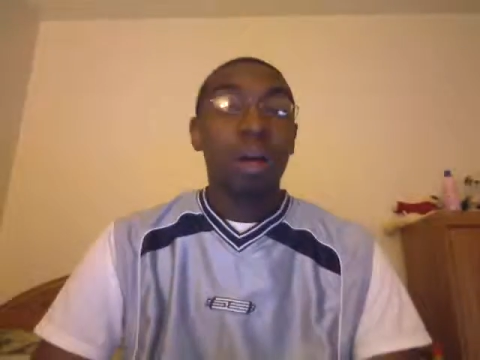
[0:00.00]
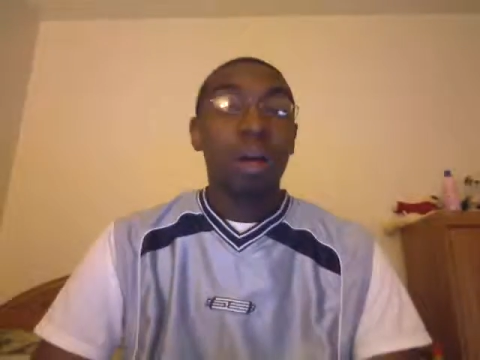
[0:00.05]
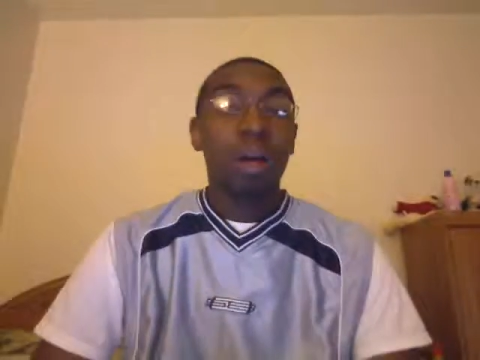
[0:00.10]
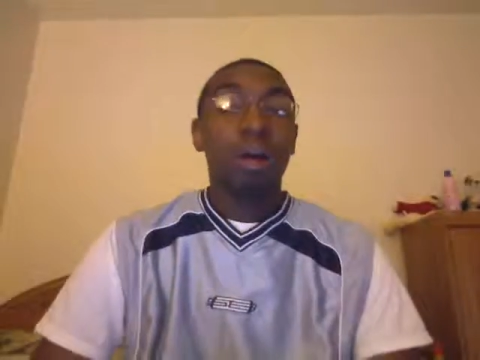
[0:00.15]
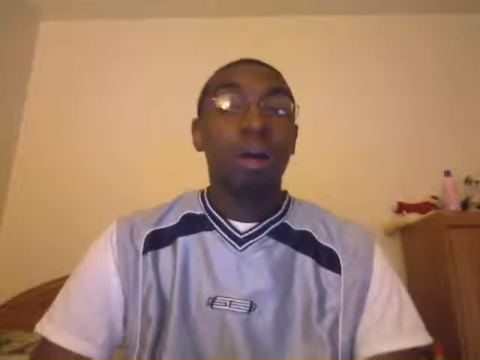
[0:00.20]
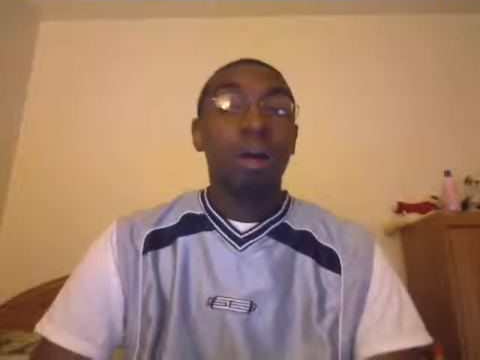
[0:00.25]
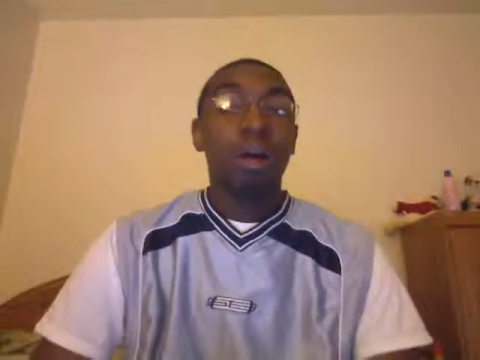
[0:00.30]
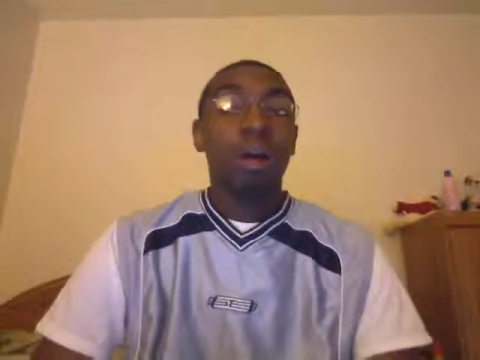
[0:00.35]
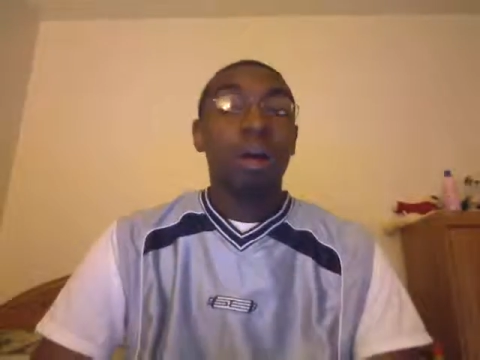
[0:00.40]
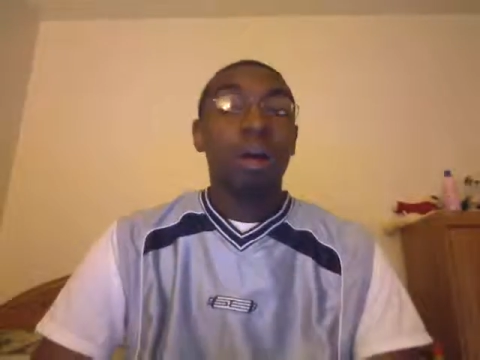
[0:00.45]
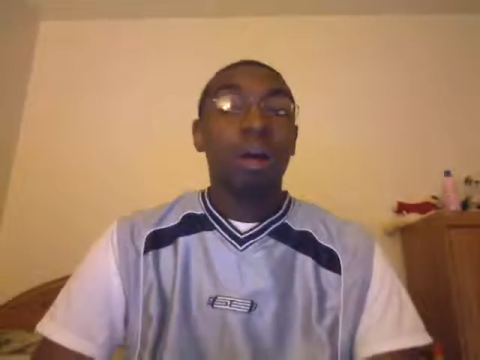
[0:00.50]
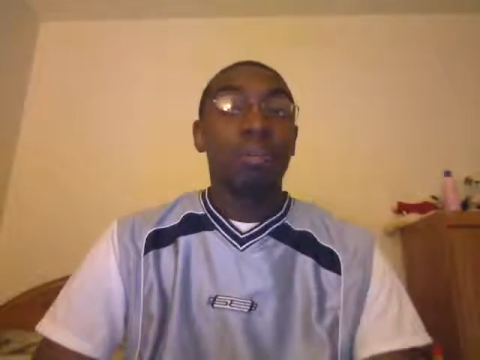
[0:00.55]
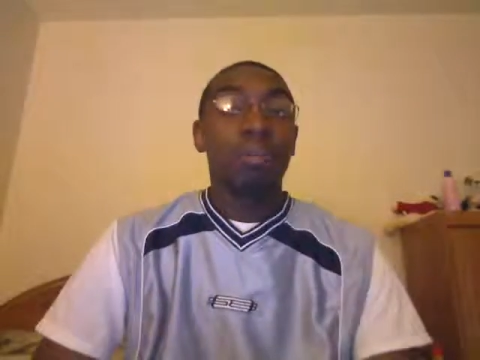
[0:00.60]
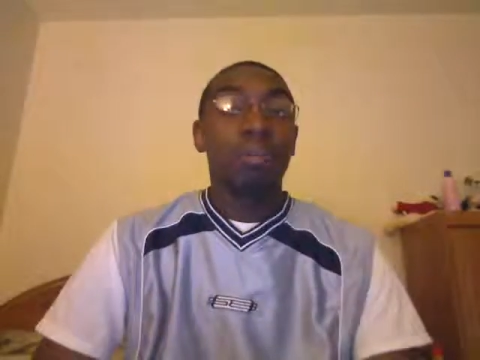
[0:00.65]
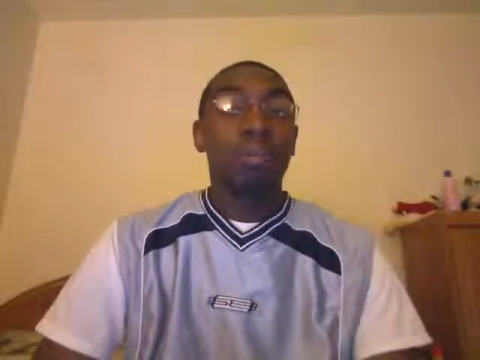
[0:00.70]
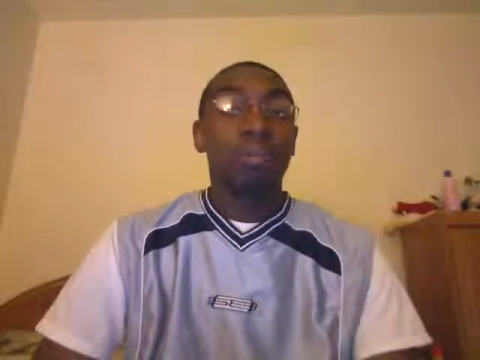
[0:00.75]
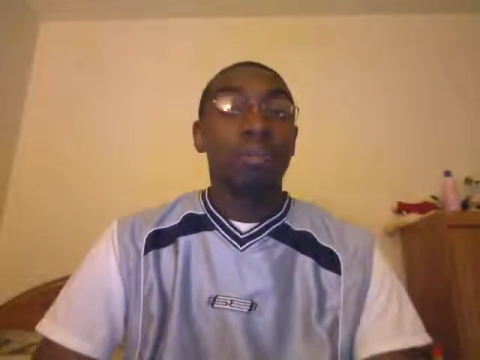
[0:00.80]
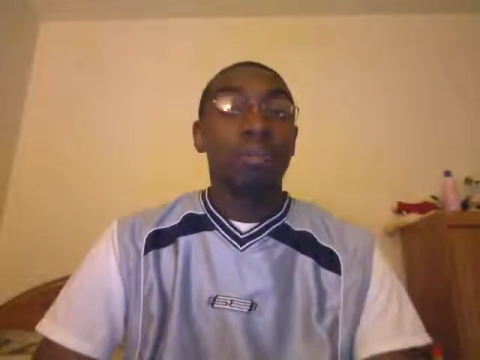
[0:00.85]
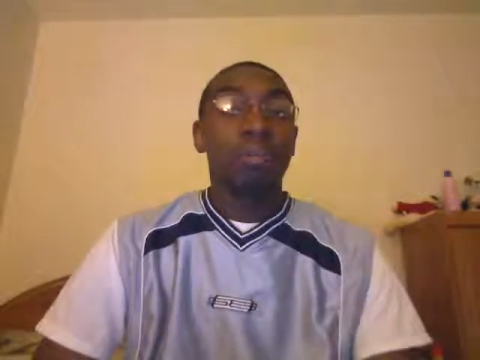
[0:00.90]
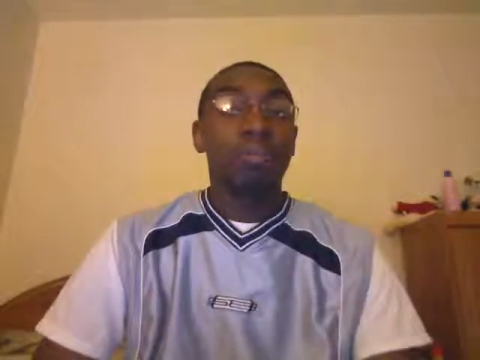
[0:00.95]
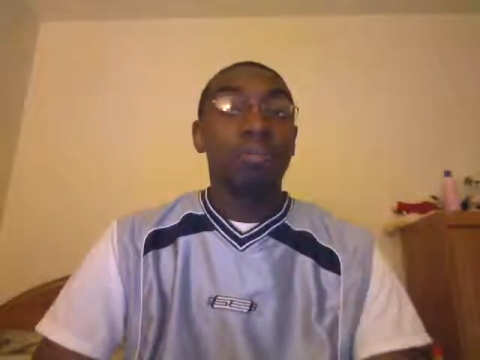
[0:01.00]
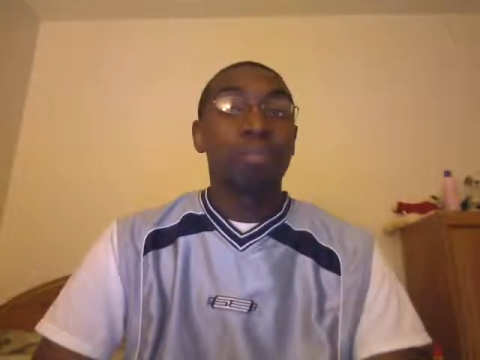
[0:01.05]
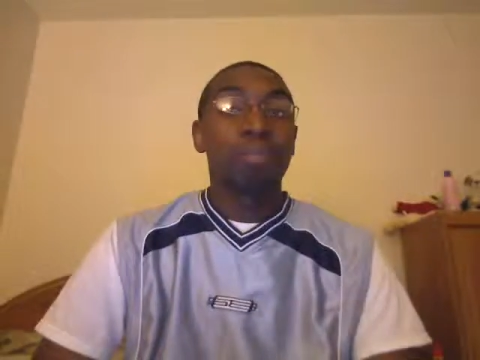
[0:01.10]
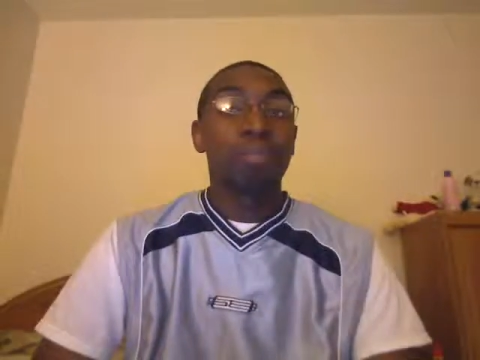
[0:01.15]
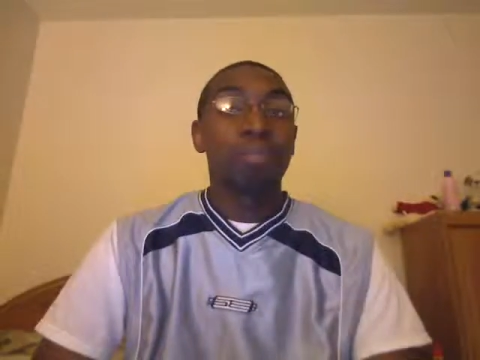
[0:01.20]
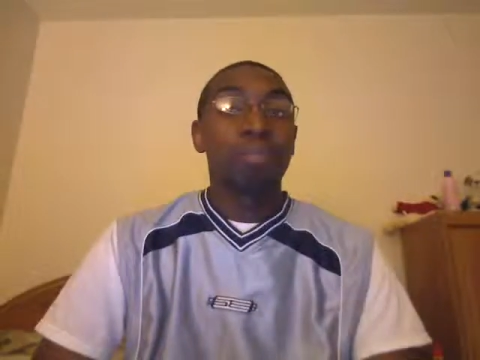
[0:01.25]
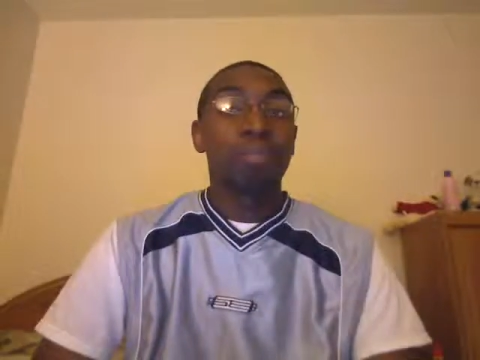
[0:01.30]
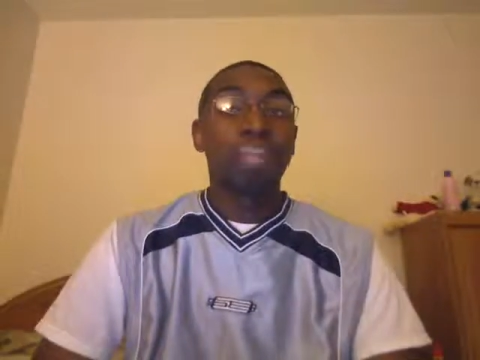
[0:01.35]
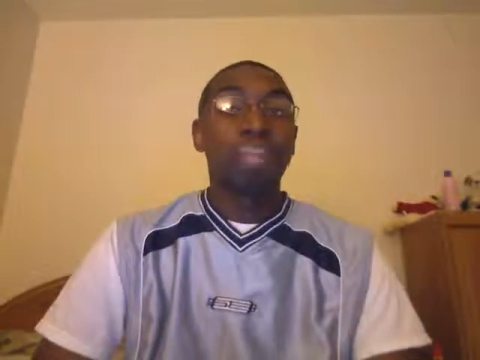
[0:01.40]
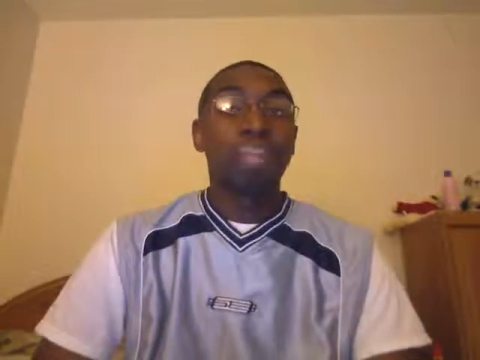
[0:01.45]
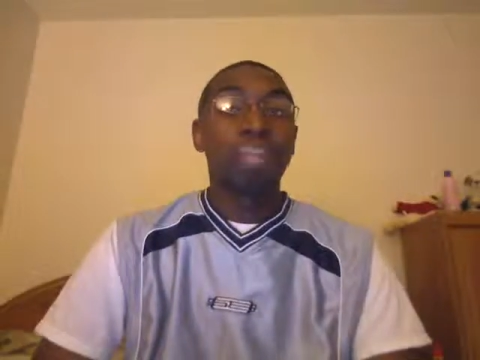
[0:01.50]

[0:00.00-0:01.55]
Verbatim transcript: Um, at